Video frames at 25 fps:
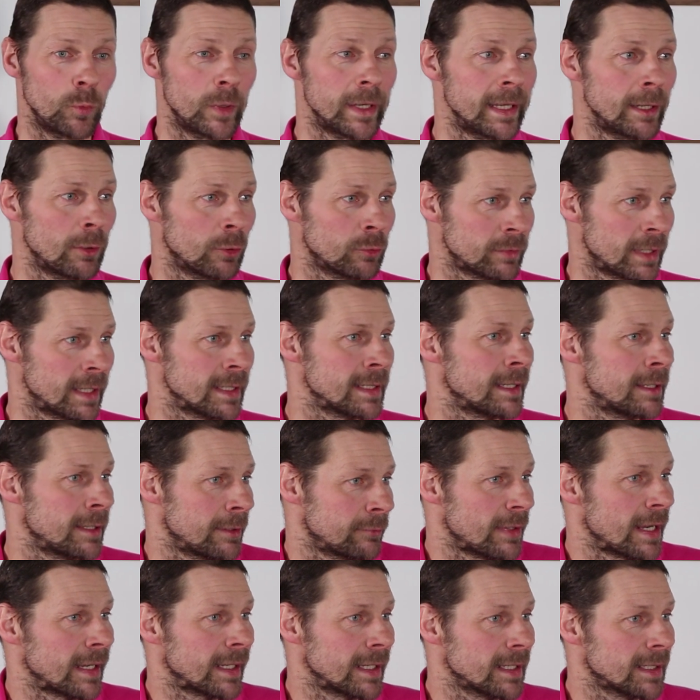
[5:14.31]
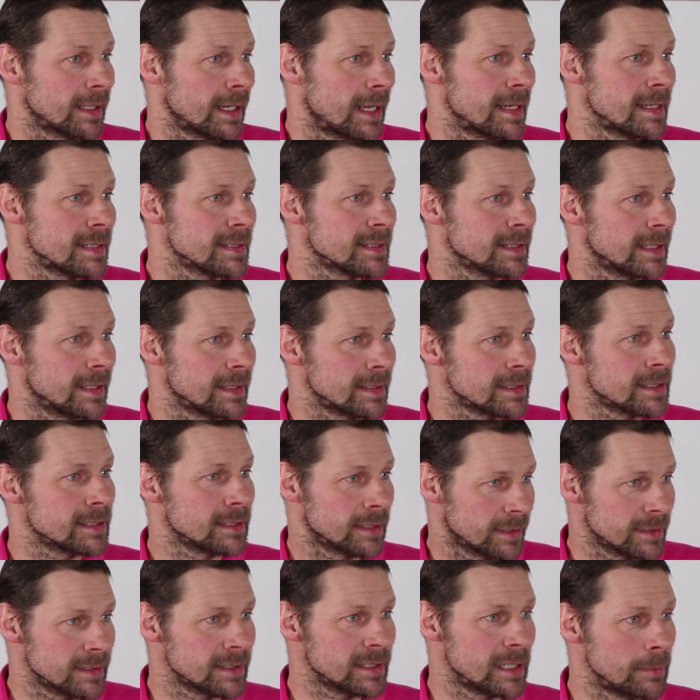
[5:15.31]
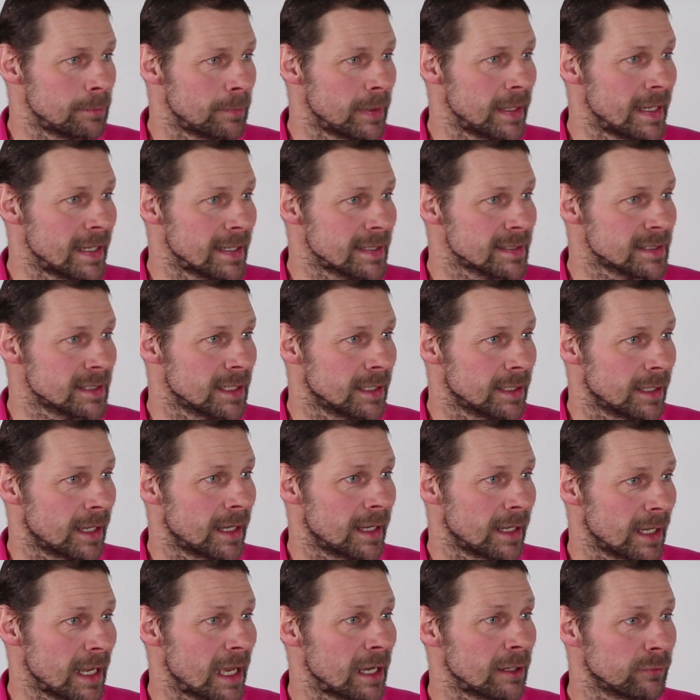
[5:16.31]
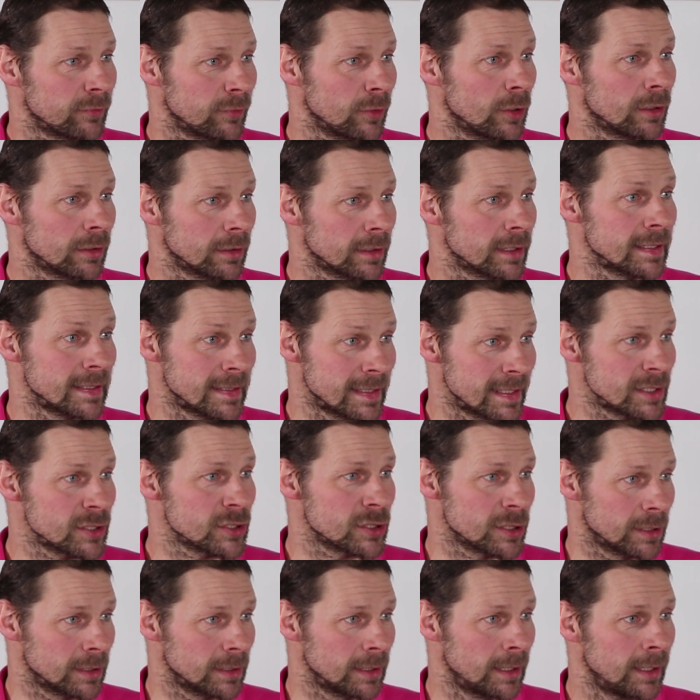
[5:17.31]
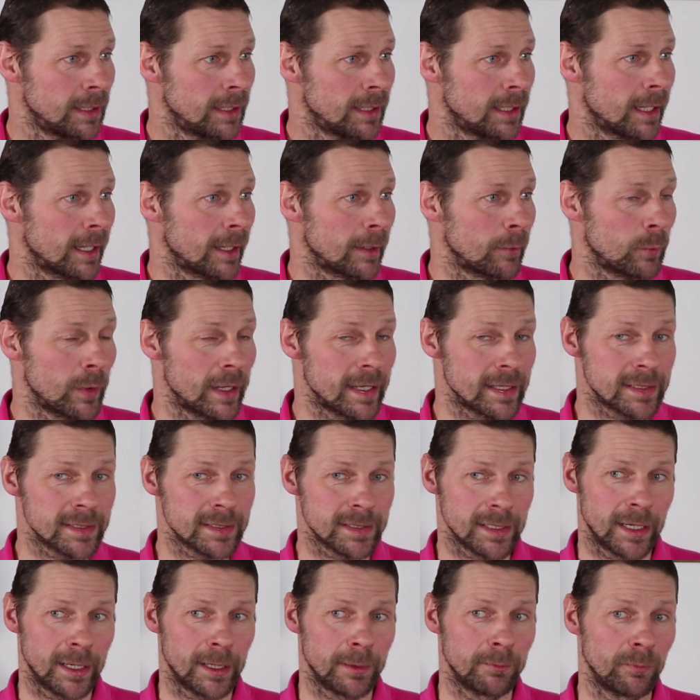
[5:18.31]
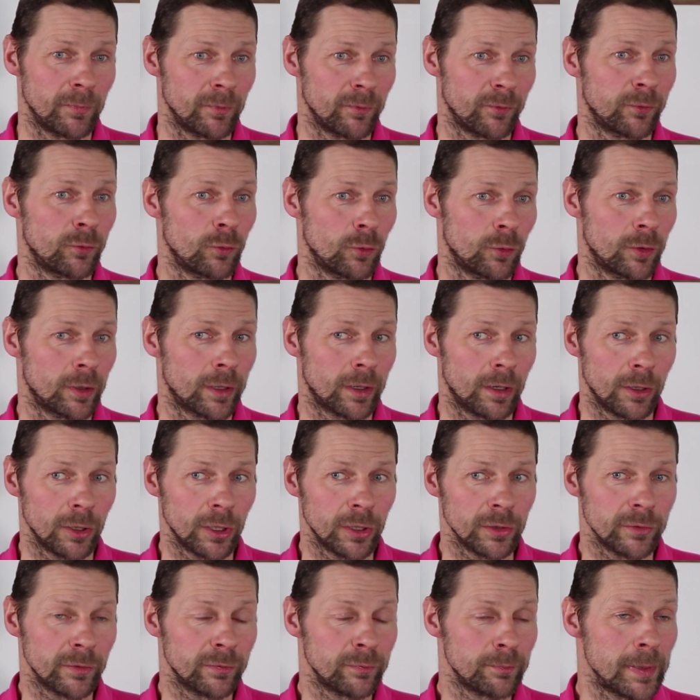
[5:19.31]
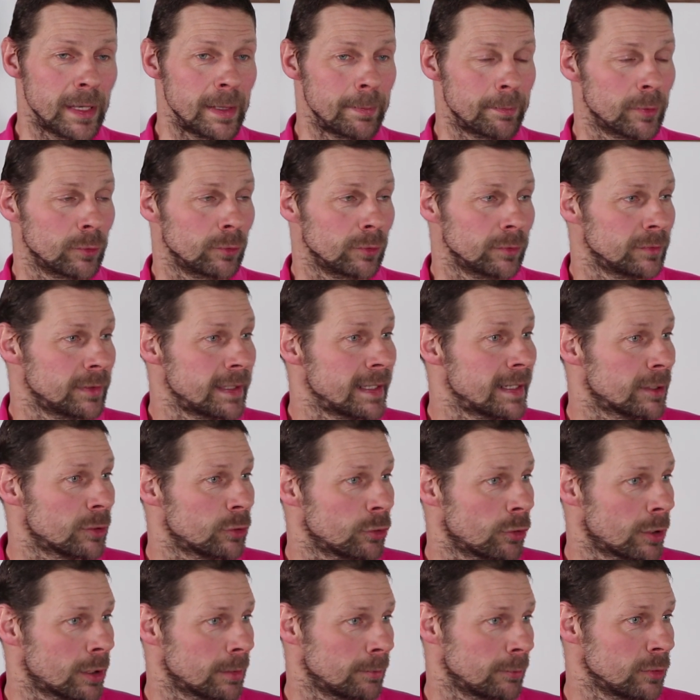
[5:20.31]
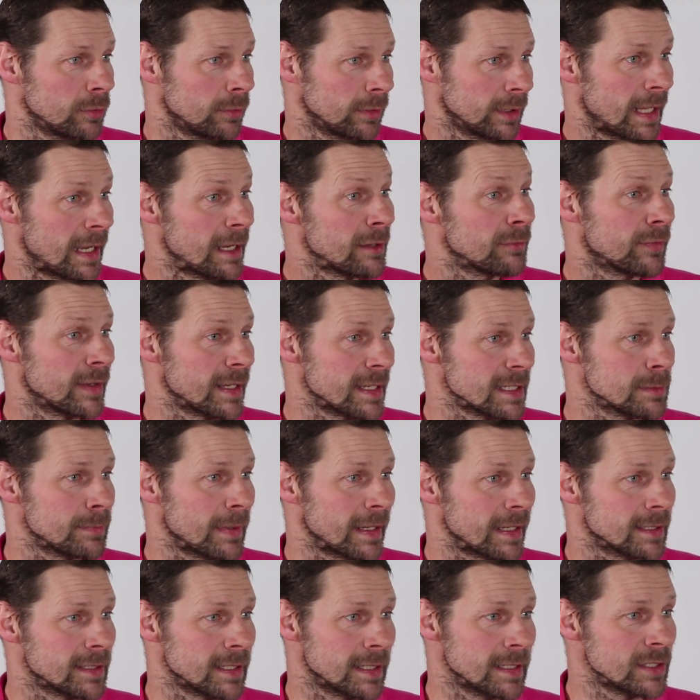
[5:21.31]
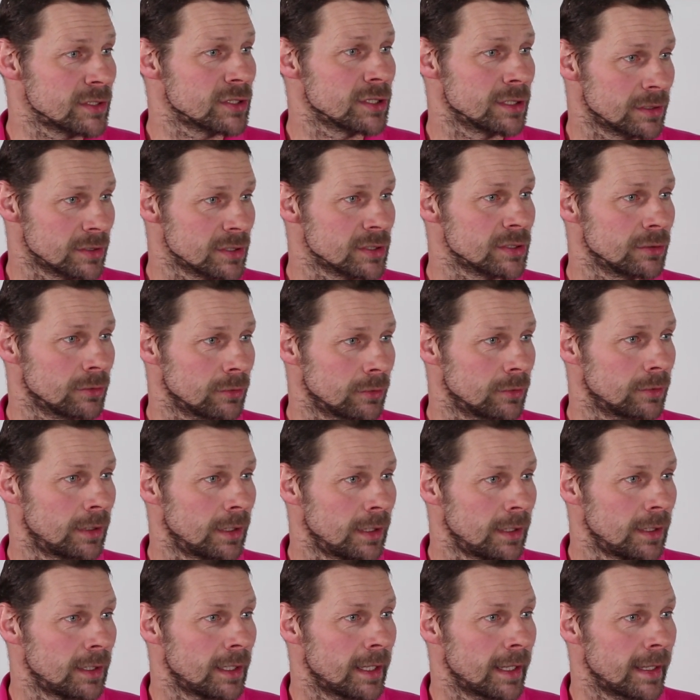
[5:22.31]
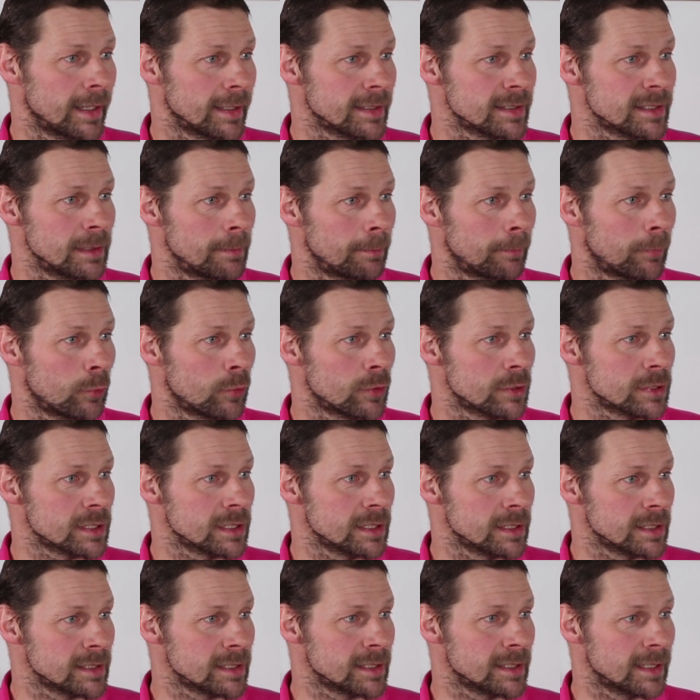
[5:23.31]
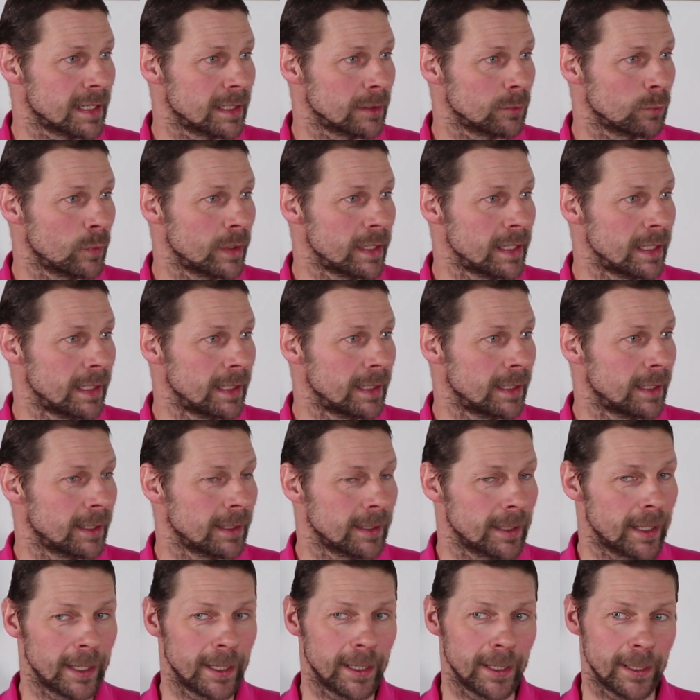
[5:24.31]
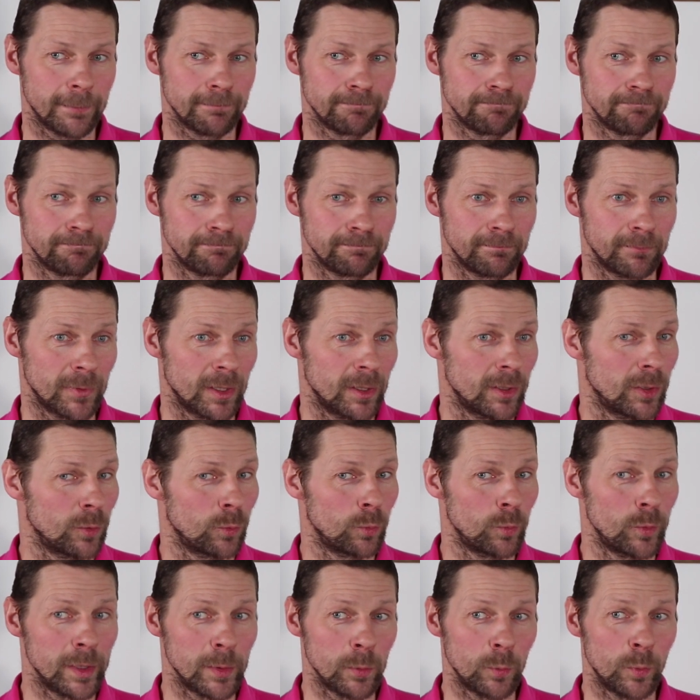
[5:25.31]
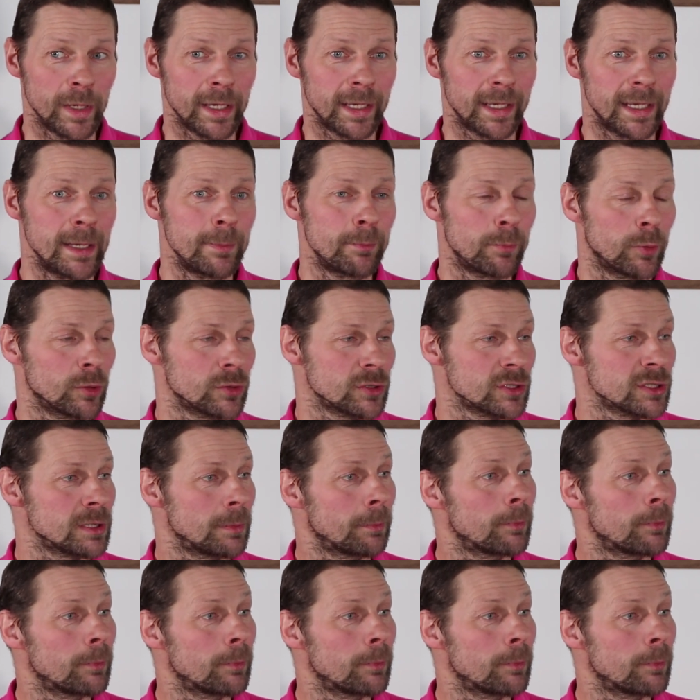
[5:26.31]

we already recognize that CP is a lifelong condition with, for a lot of people, near normal life expectations. So it's important that we keep on